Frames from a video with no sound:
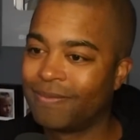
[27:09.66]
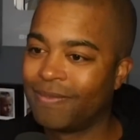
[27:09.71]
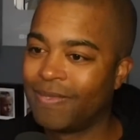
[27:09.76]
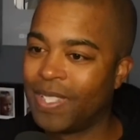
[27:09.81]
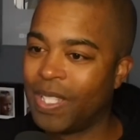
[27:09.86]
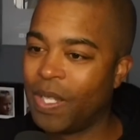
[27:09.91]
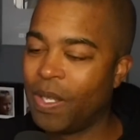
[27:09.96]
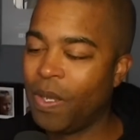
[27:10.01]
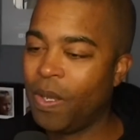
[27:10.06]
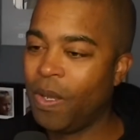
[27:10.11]

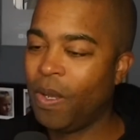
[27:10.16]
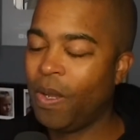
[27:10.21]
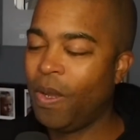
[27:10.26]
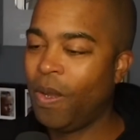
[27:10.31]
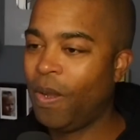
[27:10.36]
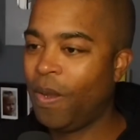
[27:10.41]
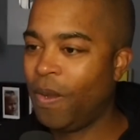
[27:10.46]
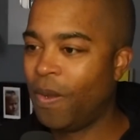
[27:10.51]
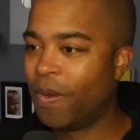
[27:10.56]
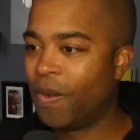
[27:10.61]

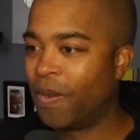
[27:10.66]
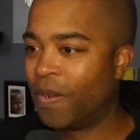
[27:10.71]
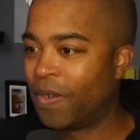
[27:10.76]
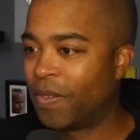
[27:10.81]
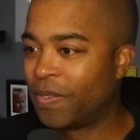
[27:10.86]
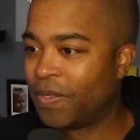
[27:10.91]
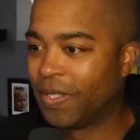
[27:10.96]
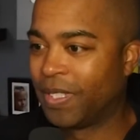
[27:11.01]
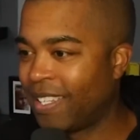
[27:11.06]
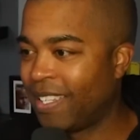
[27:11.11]
No,
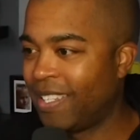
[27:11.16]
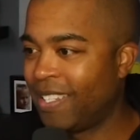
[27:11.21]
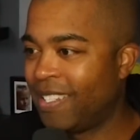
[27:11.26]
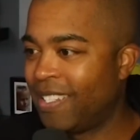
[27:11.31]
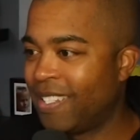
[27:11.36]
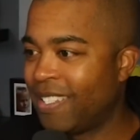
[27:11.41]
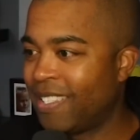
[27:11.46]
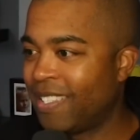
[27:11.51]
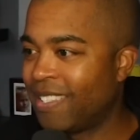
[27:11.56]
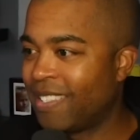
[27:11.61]
you
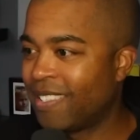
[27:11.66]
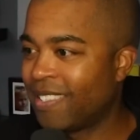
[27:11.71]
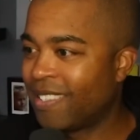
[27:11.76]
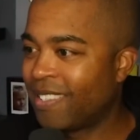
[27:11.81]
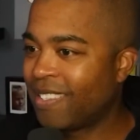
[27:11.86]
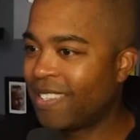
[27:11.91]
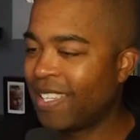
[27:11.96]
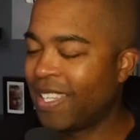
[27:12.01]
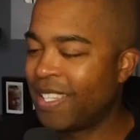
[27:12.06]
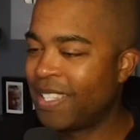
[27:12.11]
just
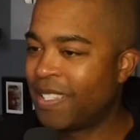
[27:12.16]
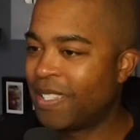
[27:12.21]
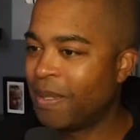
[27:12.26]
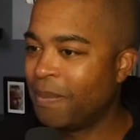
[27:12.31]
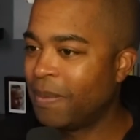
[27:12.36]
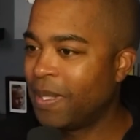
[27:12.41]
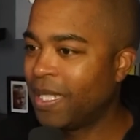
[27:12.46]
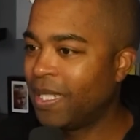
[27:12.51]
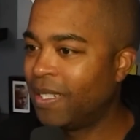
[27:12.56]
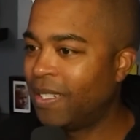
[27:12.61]
did
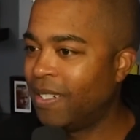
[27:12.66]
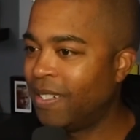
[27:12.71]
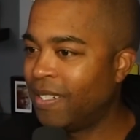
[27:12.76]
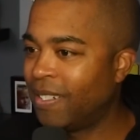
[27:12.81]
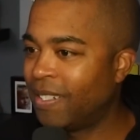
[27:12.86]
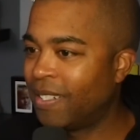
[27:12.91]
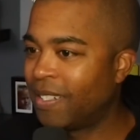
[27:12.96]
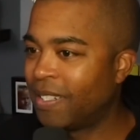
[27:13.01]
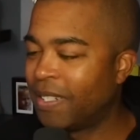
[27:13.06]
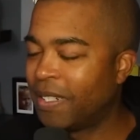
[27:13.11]
something
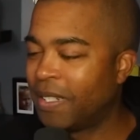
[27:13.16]
good.